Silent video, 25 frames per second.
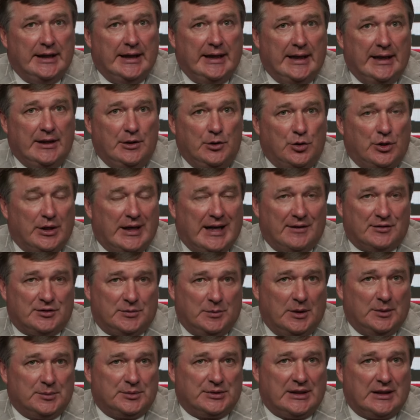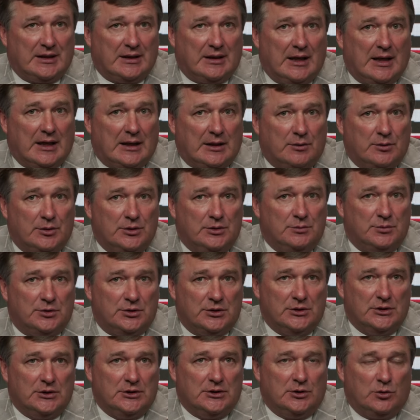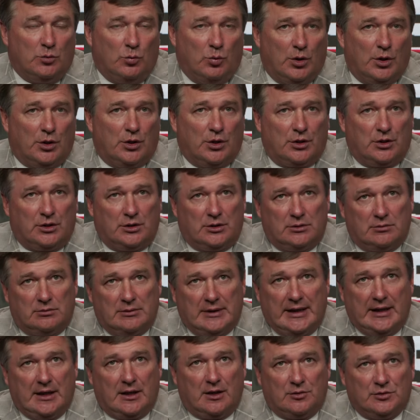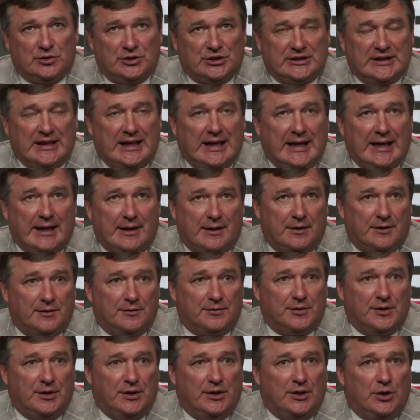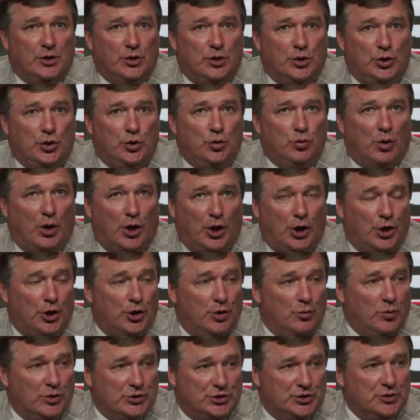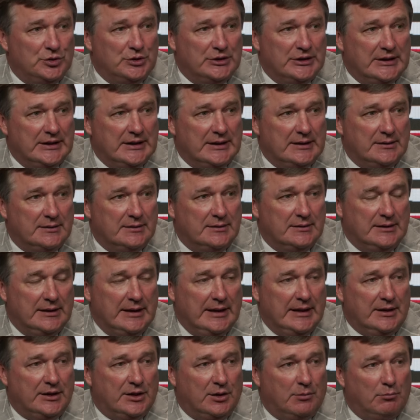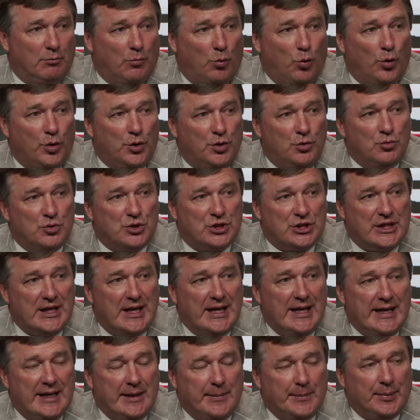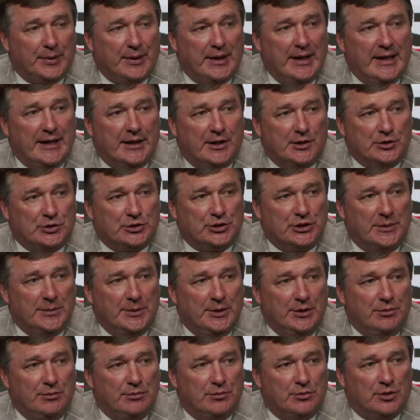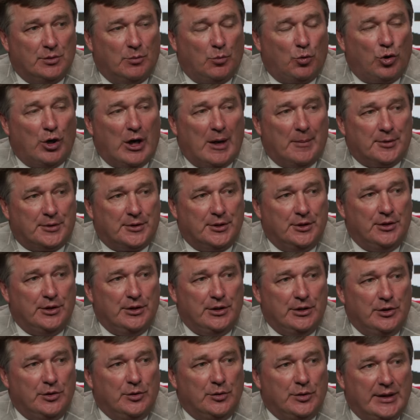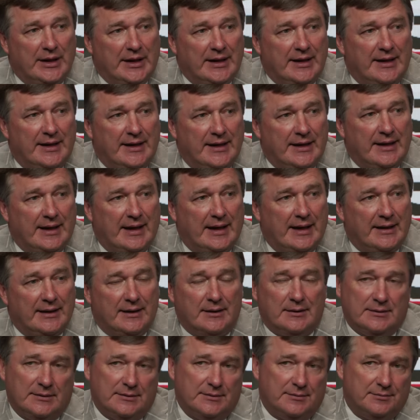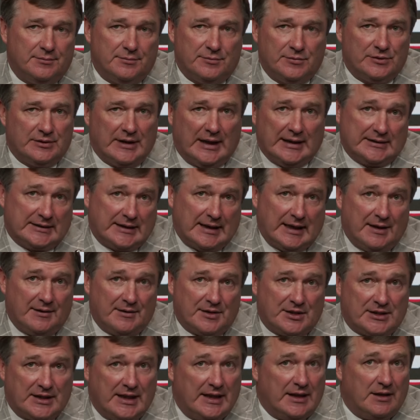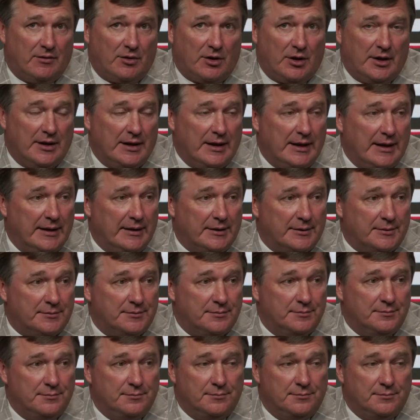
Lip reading: And you could have some upset locker rooms. We're going to err on the side of you earn what you get, and the more you stay and play and contribute, the more opportunity you get at NIL, and that's kind of the state of our NIL.